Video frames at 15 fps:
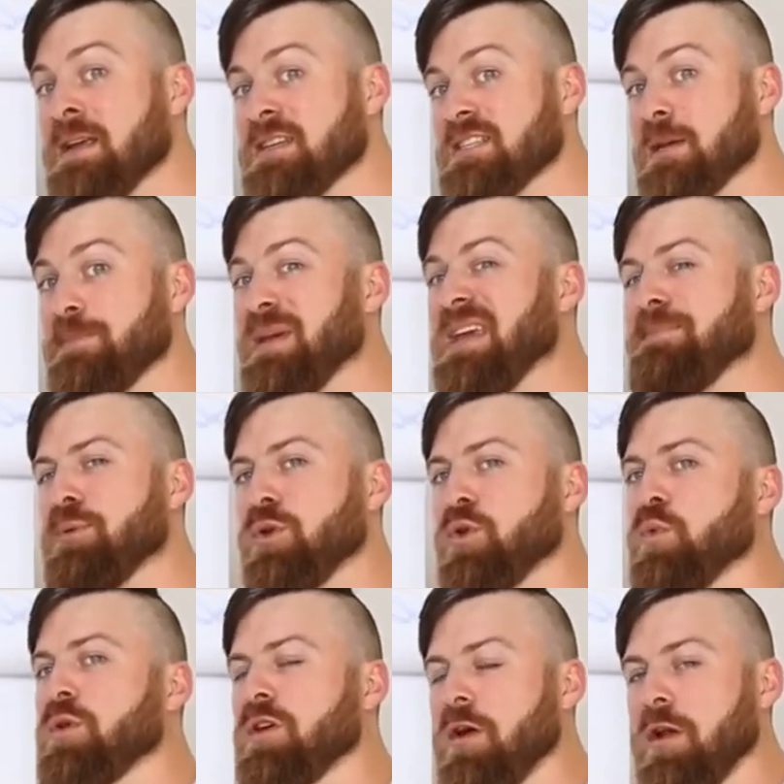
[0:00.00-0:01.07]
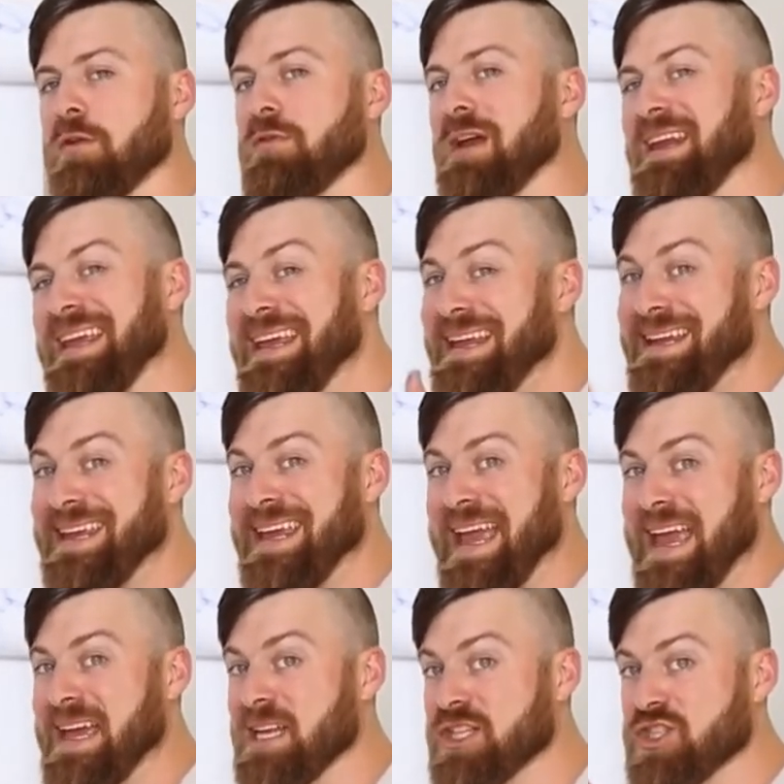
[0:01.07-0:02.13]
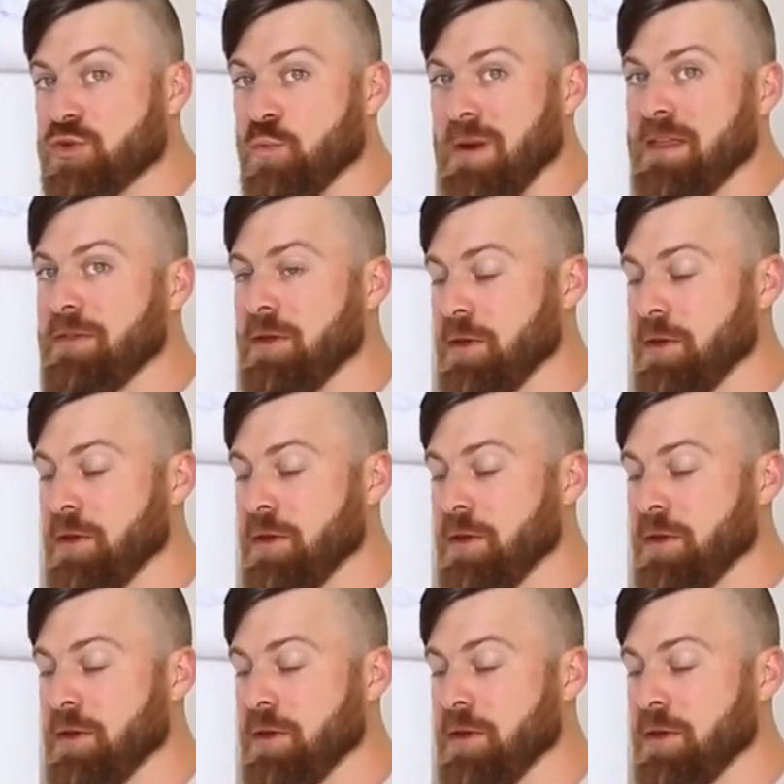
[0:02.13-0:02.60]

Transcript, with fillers: to people who are already engaged with